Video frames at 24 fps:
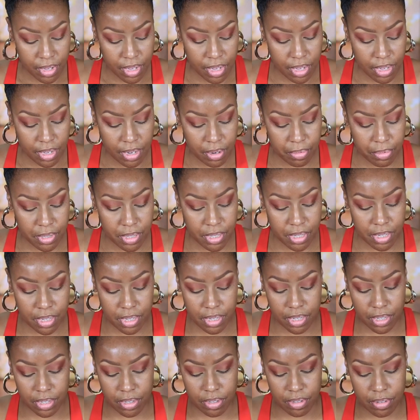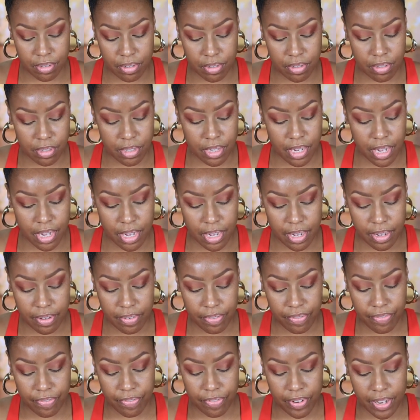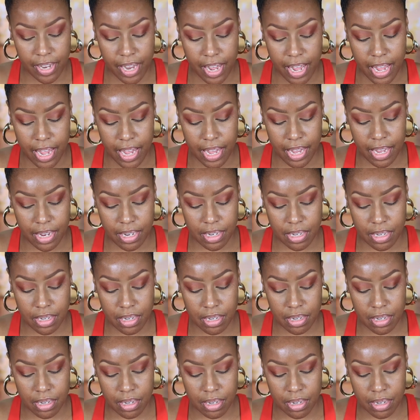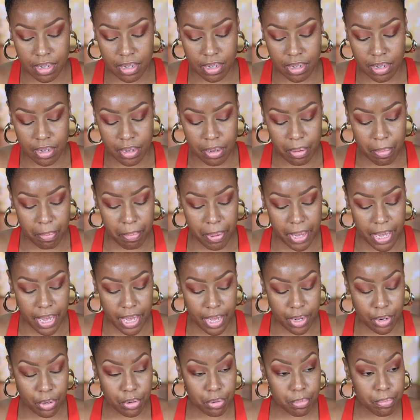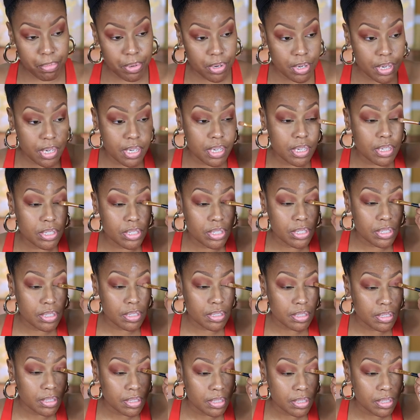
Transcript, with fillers: And I'm just going to use a flat paddle brush.